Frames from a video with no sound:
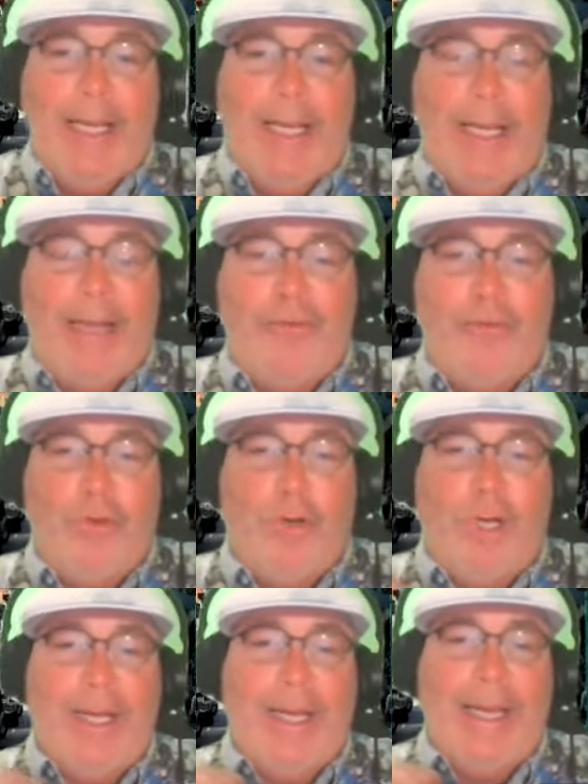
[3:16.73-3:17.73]
I
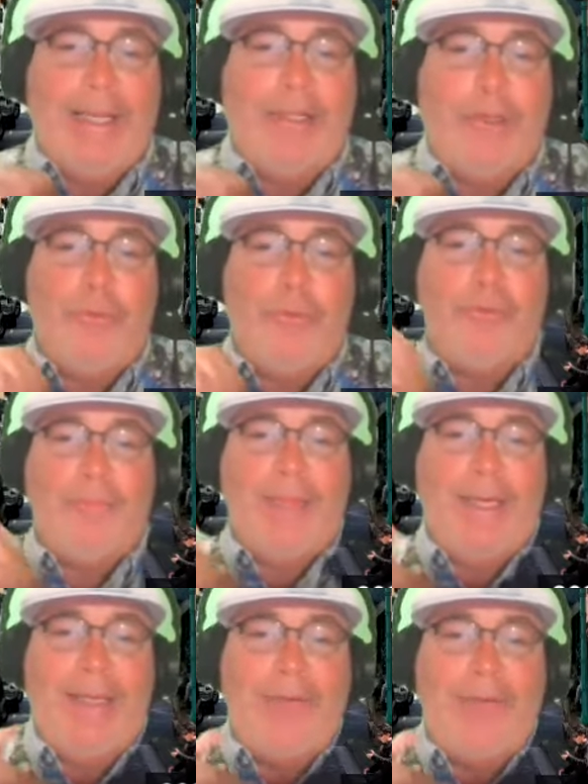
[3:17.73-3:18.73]
saw a news
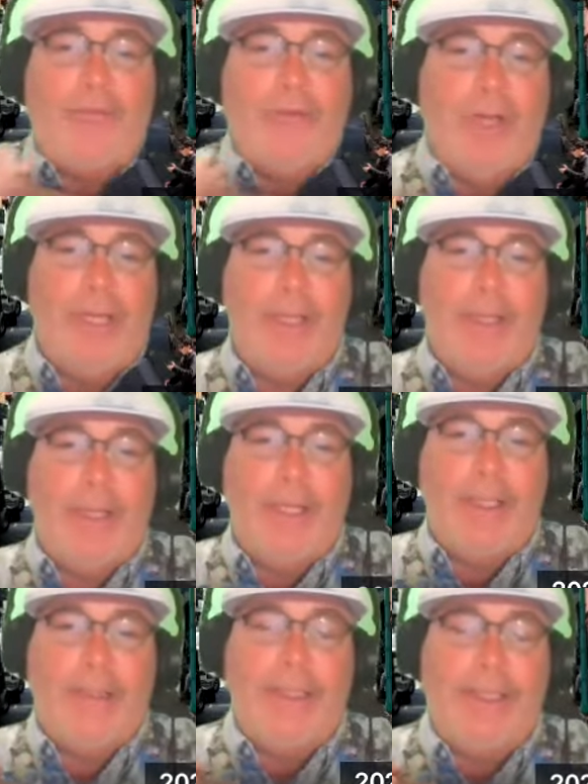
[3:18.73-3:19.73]
piece on
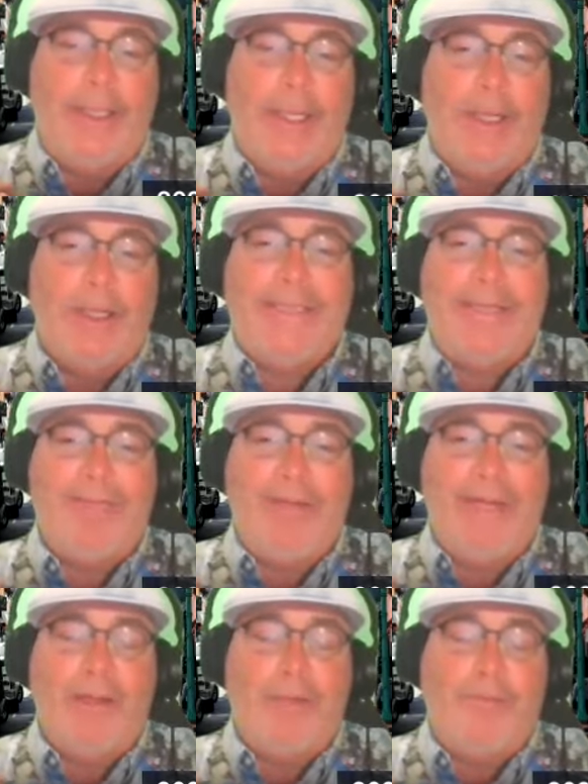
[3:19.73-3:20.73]
on
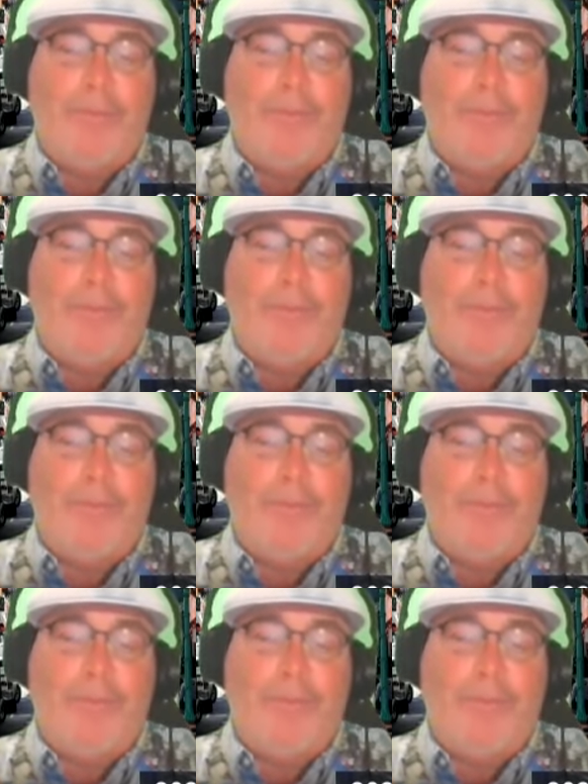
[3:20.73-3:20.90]
TV a